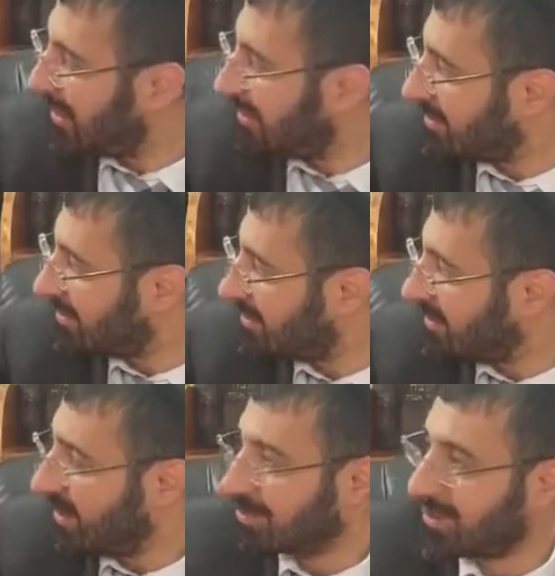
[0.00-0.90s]
Aretz.
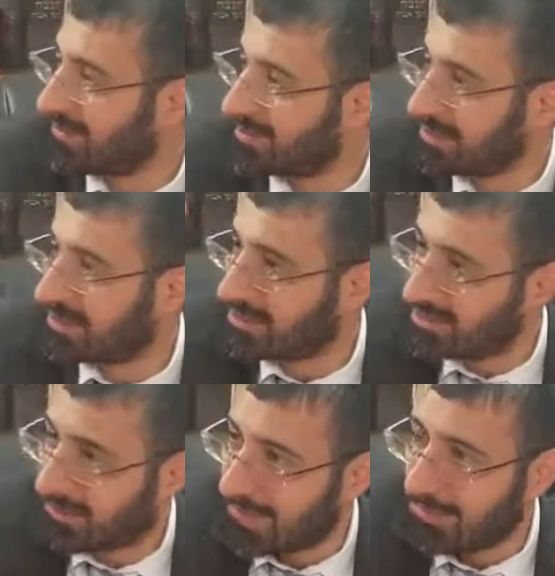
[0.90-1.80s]
Hashem is in the
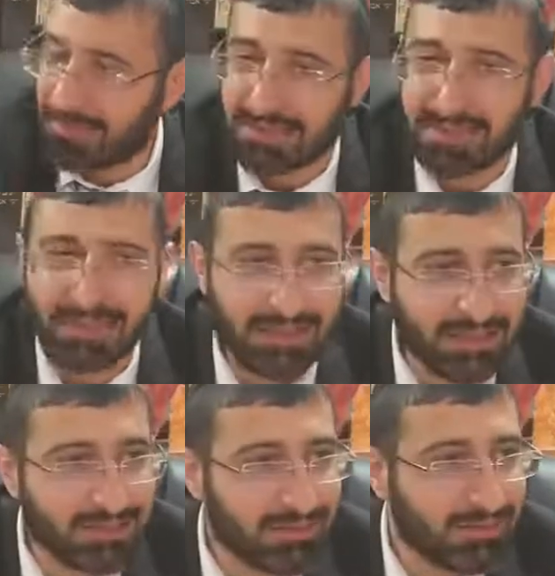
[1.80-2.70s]
Shemayim and the
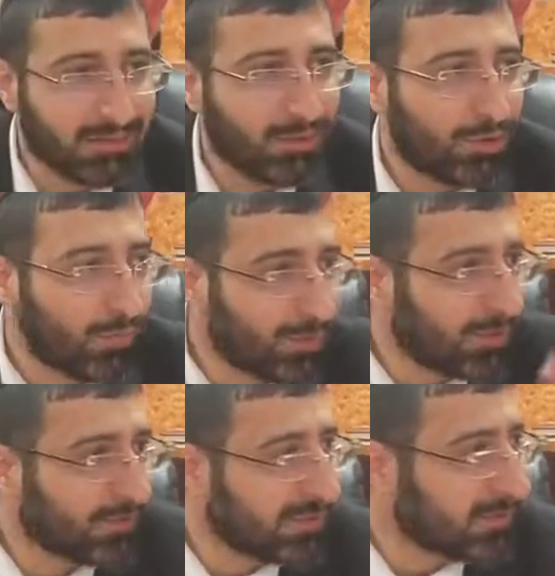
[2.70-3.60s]
land. Who
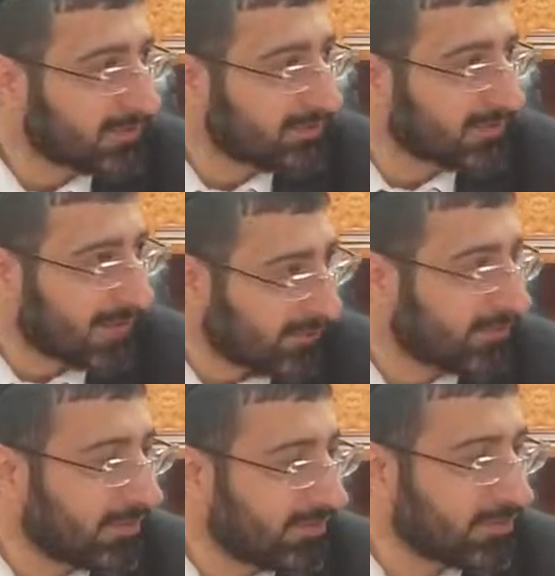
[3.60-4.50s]
brought that?
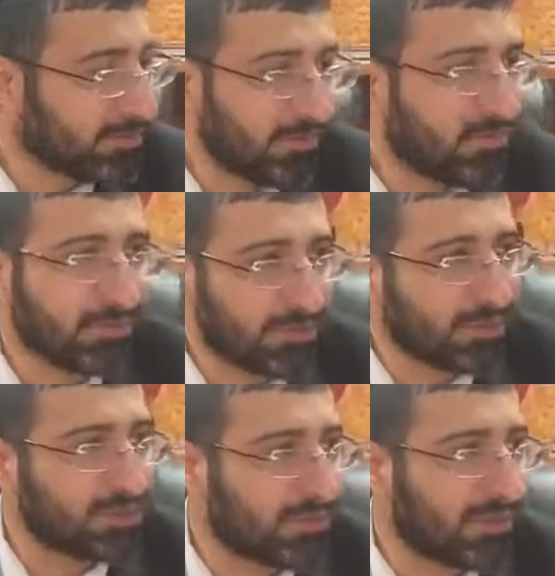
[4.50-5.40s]
Avraham Avinu. Before it was
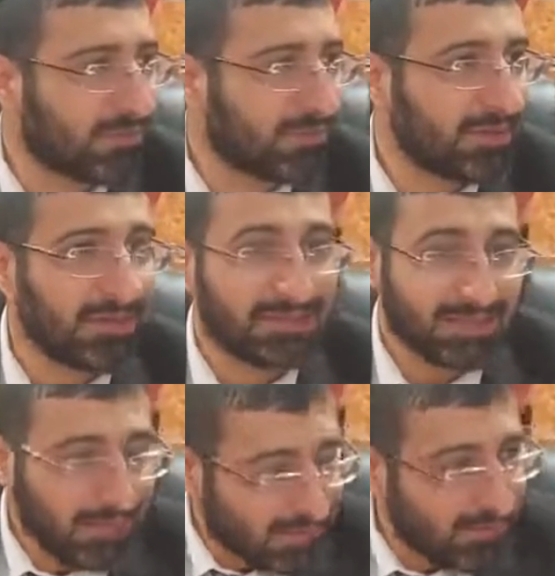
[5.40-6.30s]
only Shemayim.
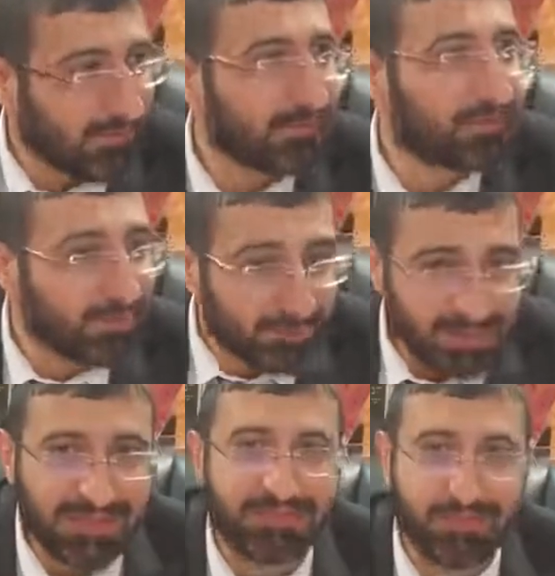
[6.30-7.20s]
Then Avraham Avinu brought
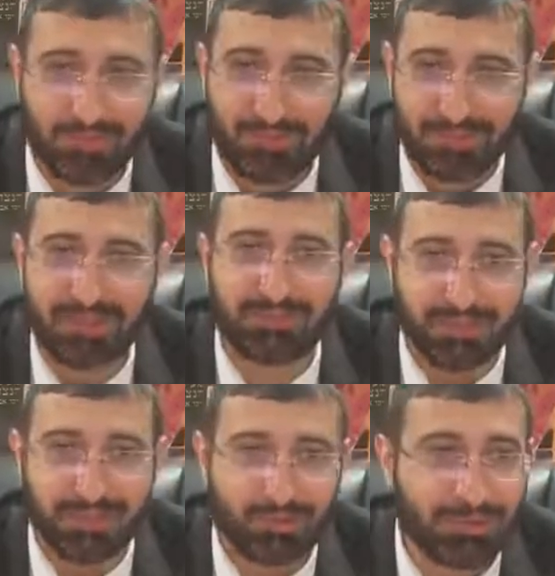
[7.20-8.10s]
belief of Hashem
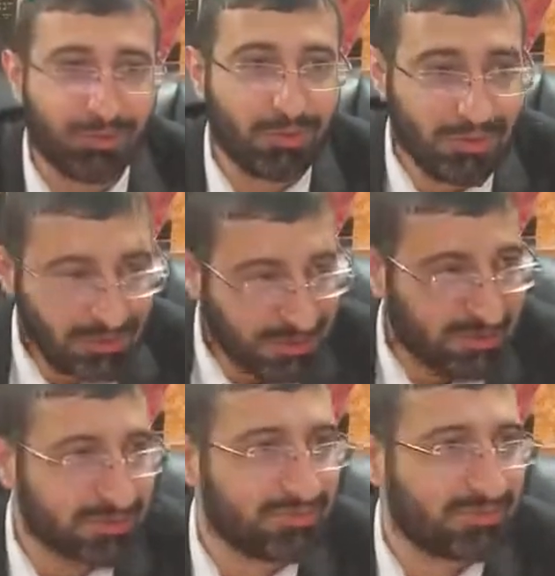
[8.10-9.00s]
to the world. Then
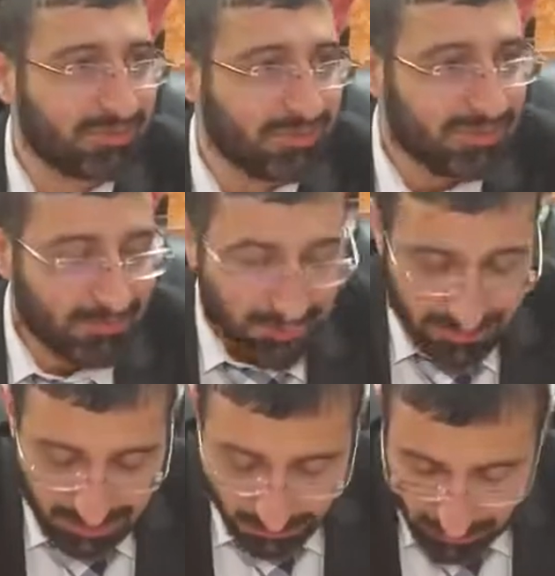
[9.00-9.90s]
Hashem
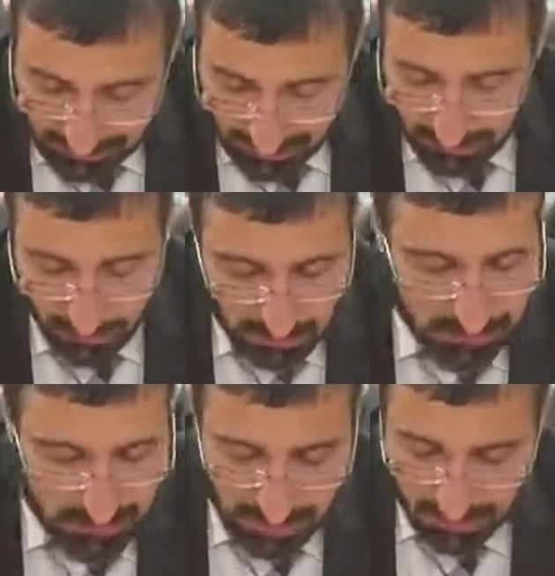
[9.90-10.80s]
dwelling in the world as well.
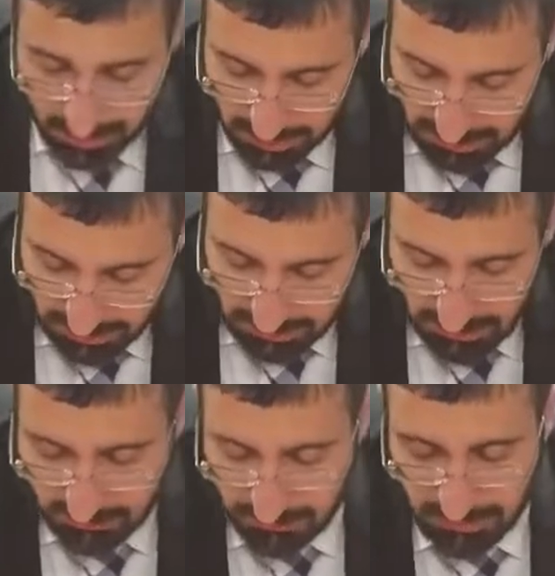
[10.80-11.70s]
Also Zera Shimshon says it
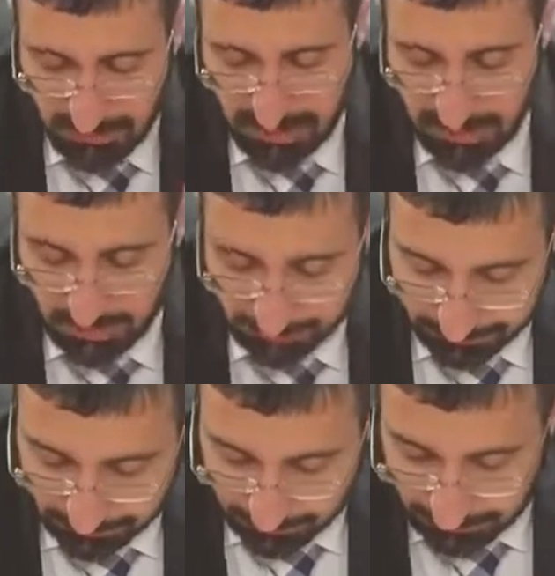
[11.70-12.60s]
in different parasha.
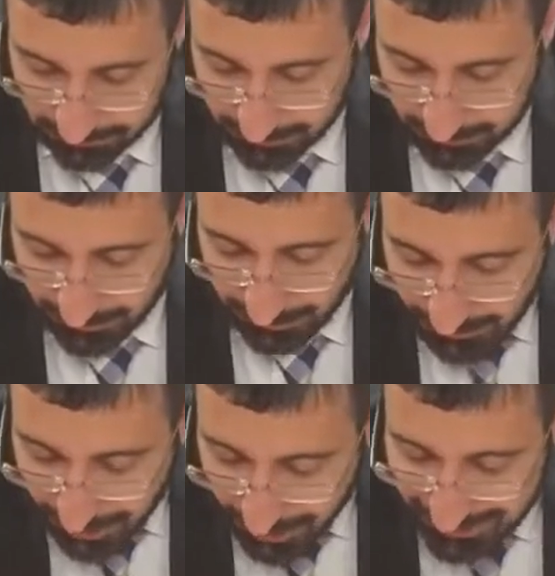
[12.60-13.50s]

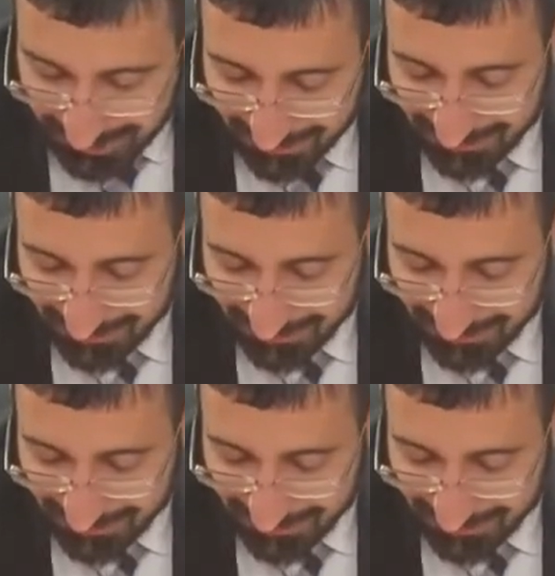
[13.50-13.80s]
Okay.